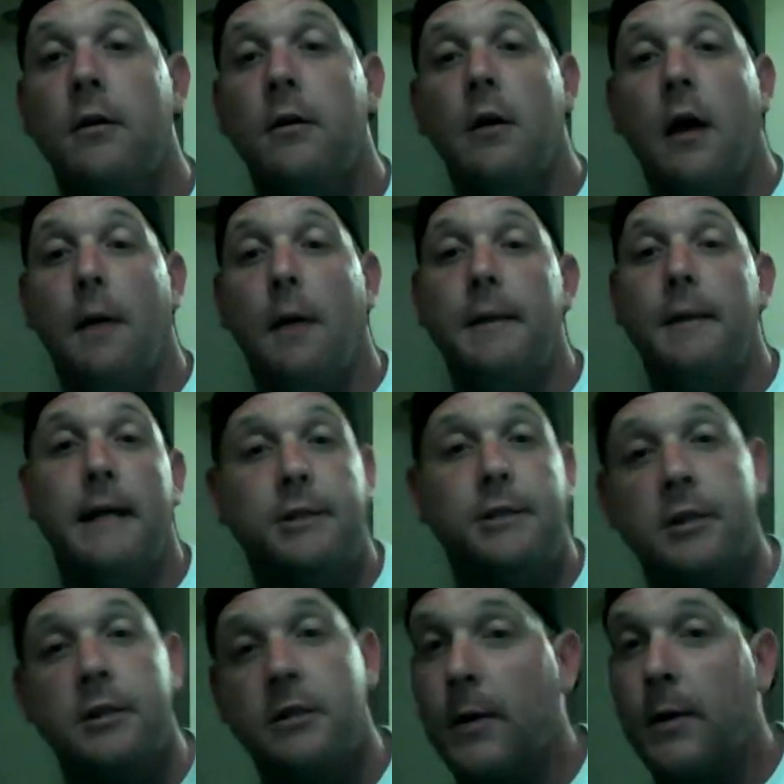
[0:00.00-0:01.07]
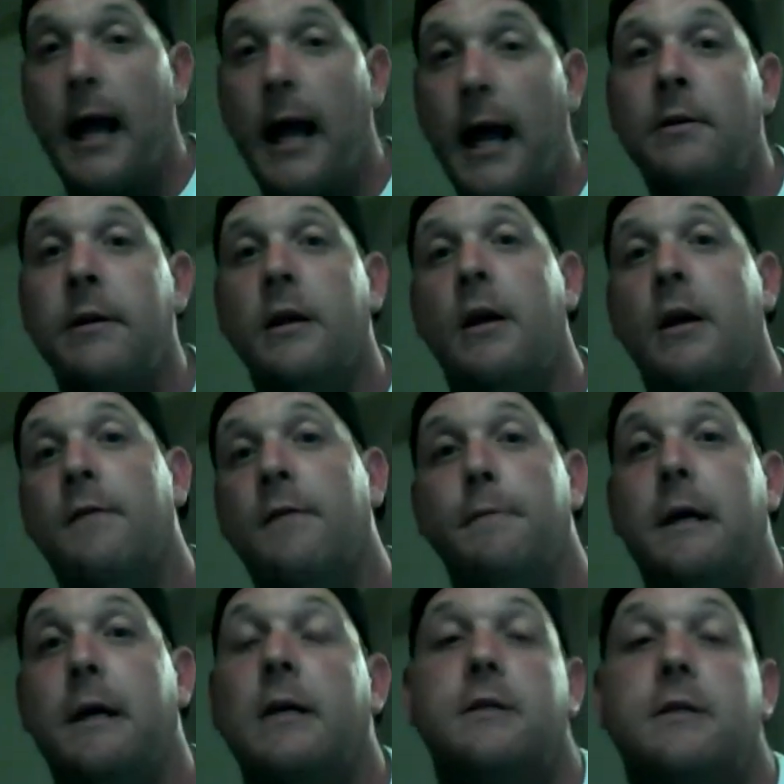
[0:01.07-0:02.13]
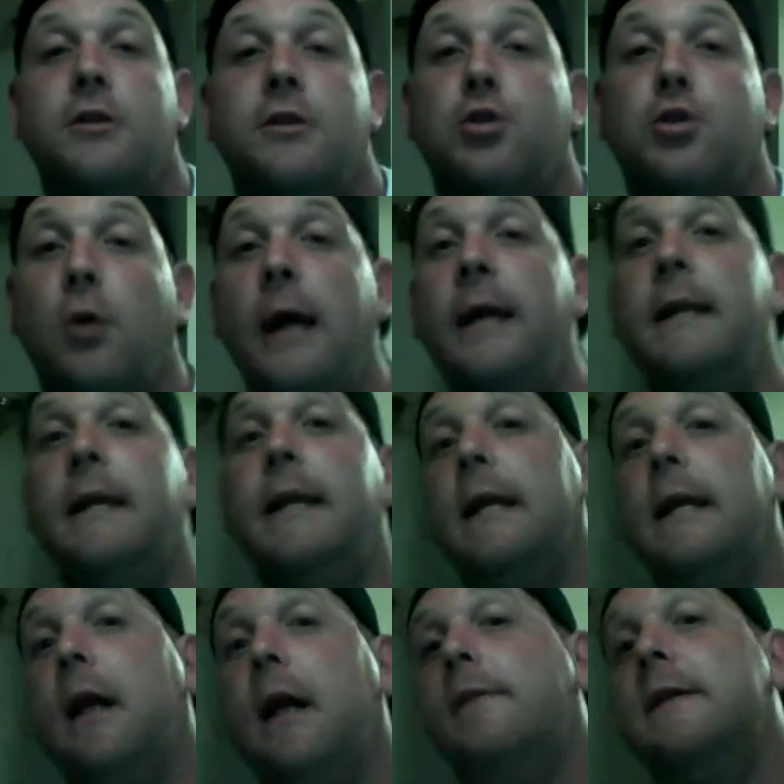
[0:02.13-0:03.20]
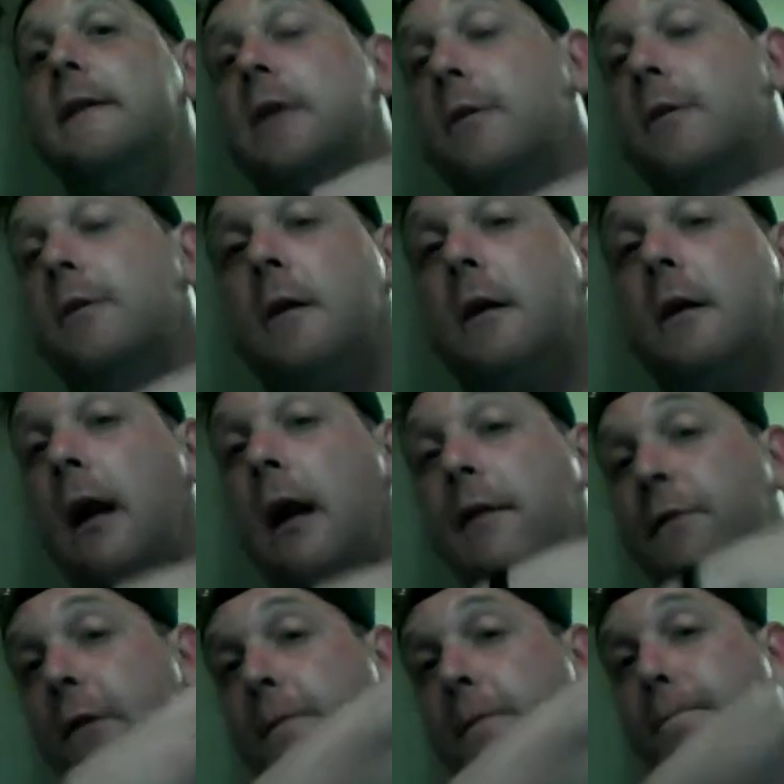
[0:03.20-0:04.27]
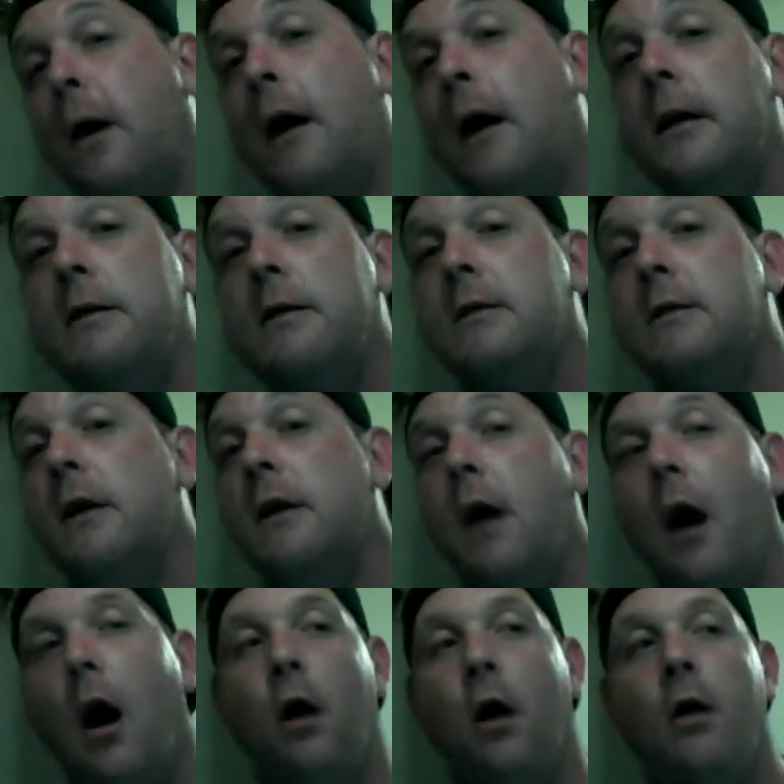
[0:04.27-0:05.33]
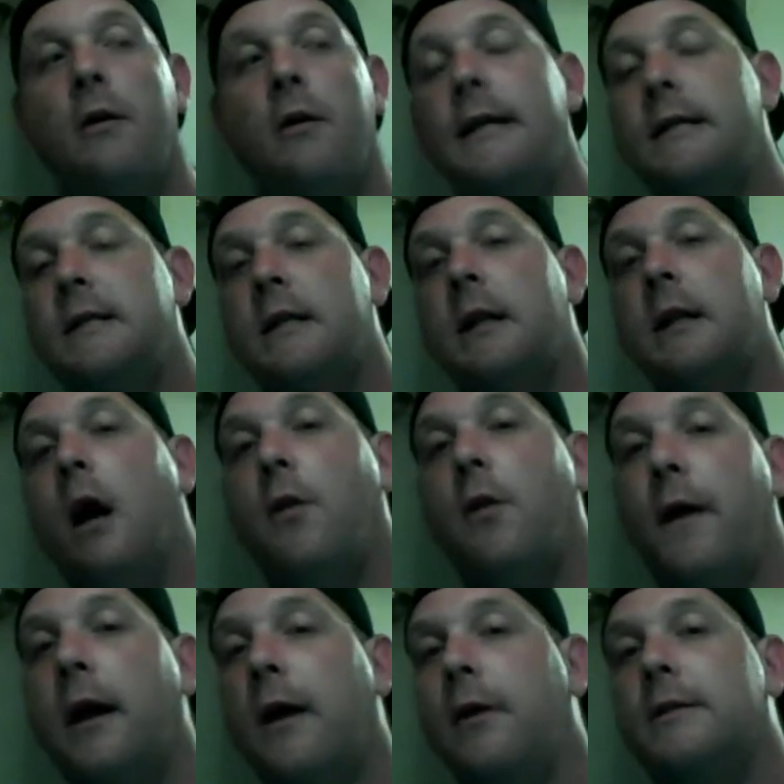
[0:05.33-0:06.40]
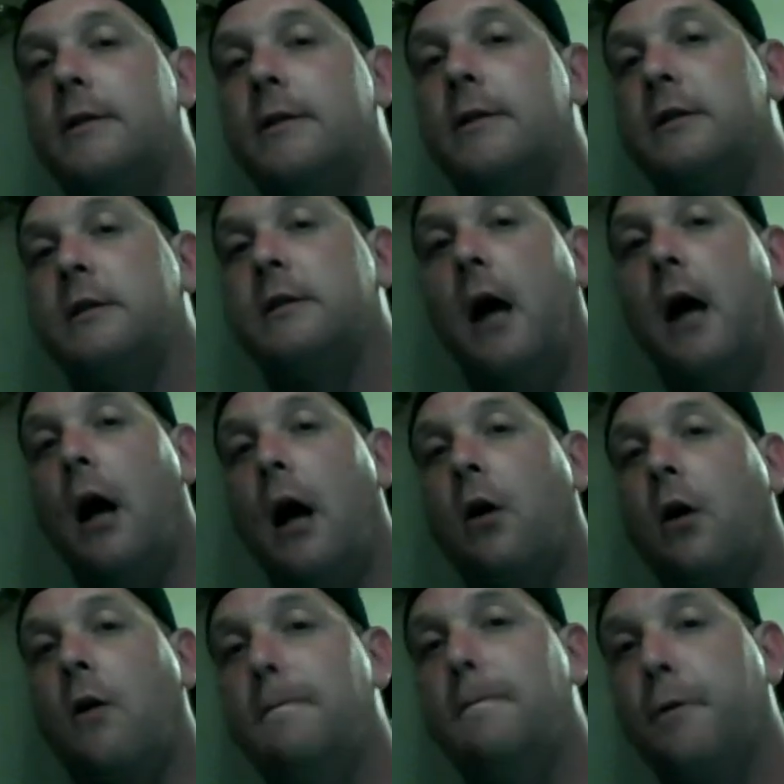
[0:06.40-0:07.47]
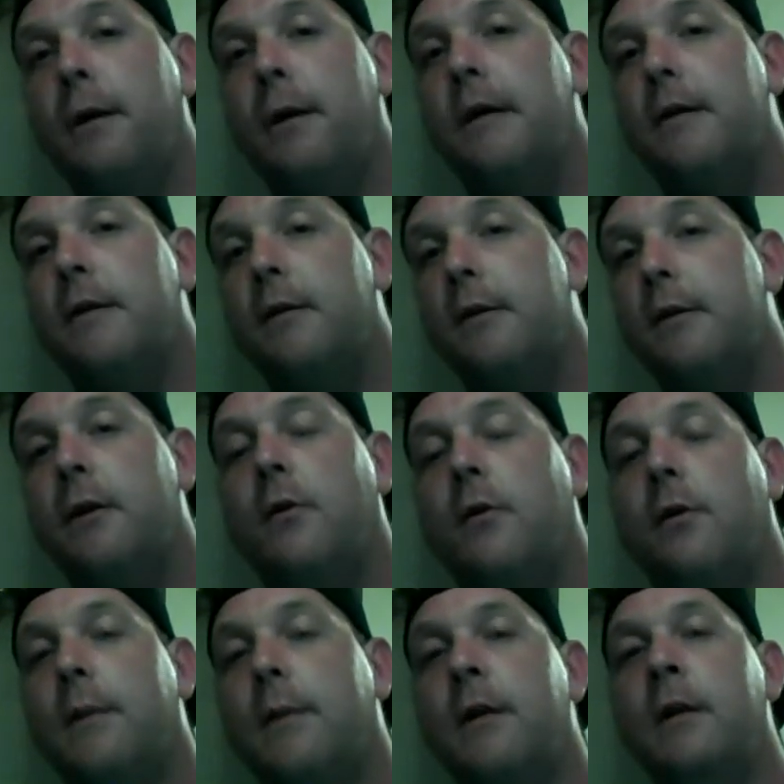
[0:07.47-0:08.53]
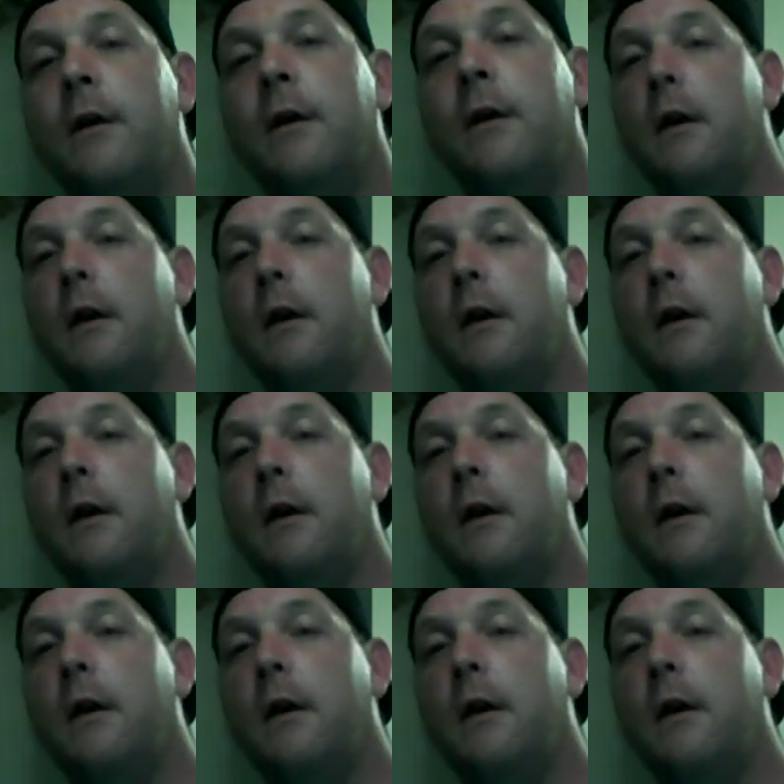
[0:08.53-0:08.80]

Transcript: I mean, that's just the reality of it, because the training and a lot of other products isn't all there. It's just not all complete. You know what I mean?